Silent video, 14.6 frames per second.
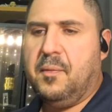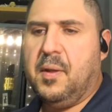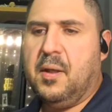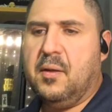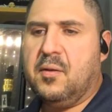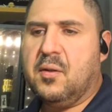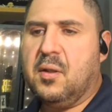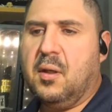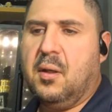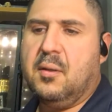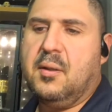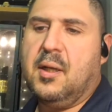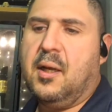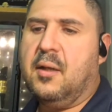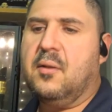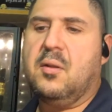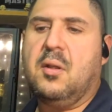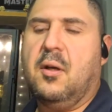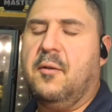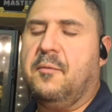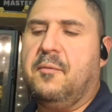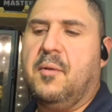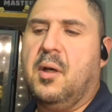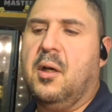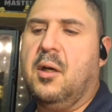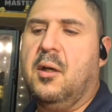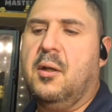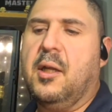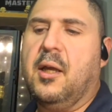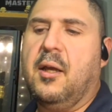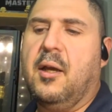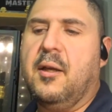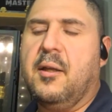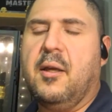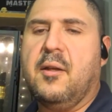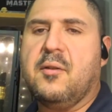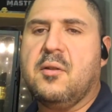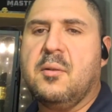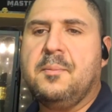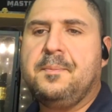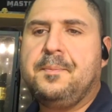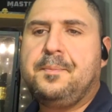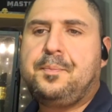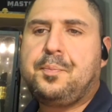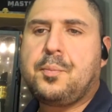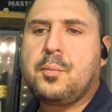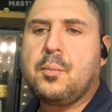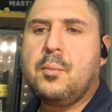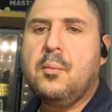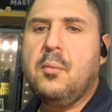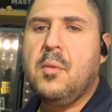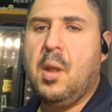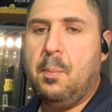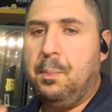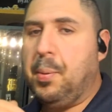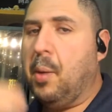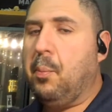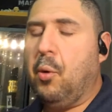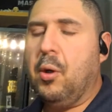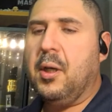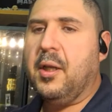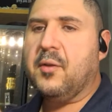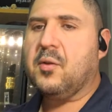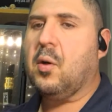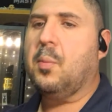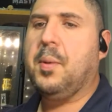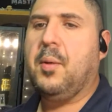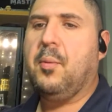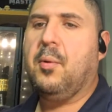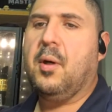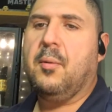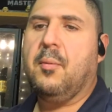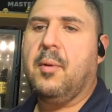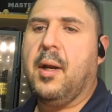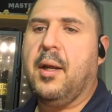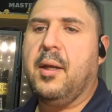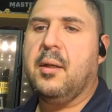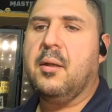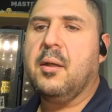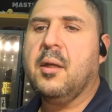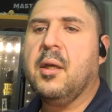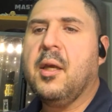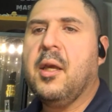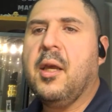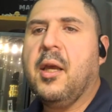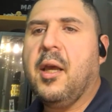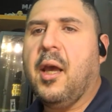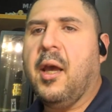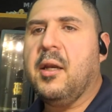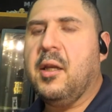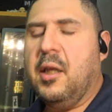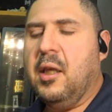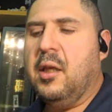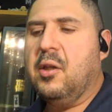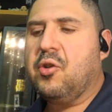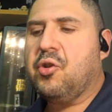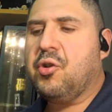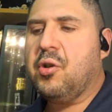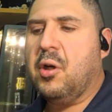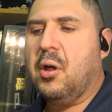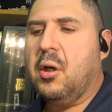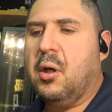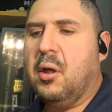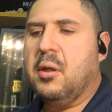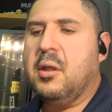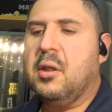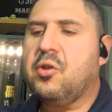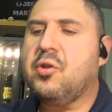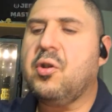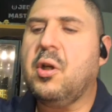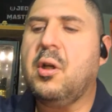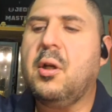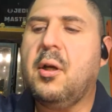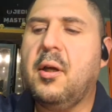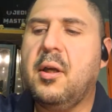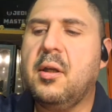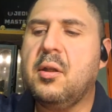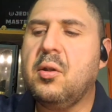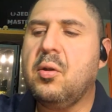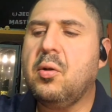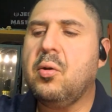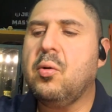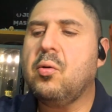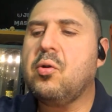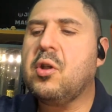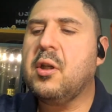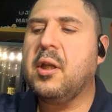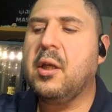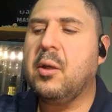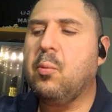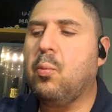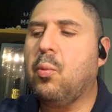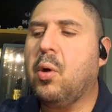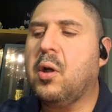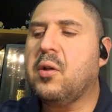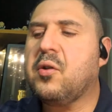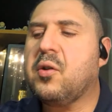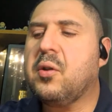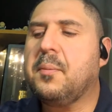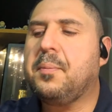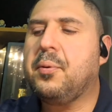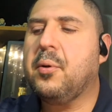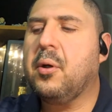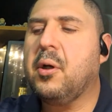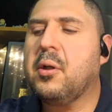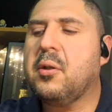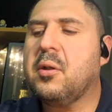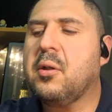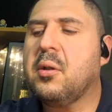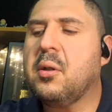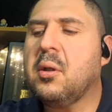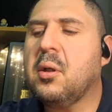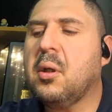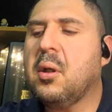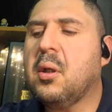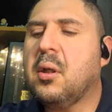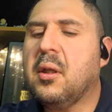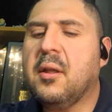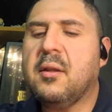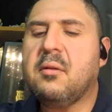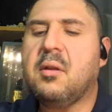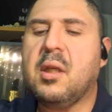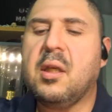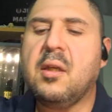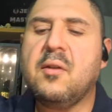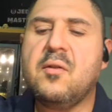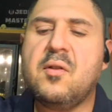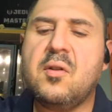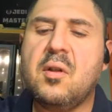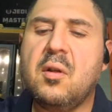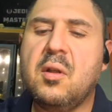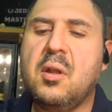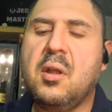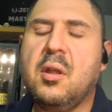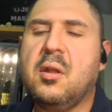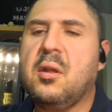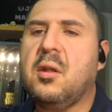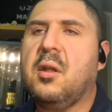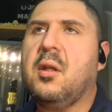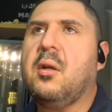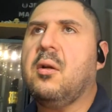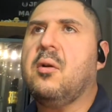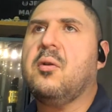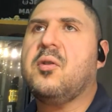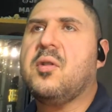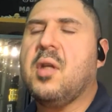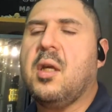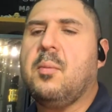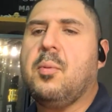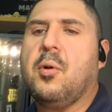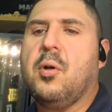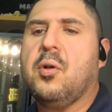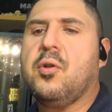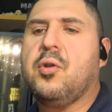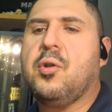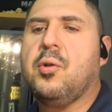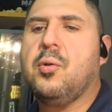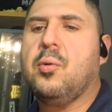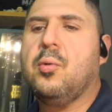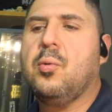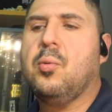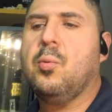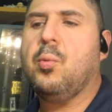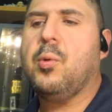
his dad stuff, I guess, but more or less Obi-Wan, right? And each Jedi usually wants to put things in their saber to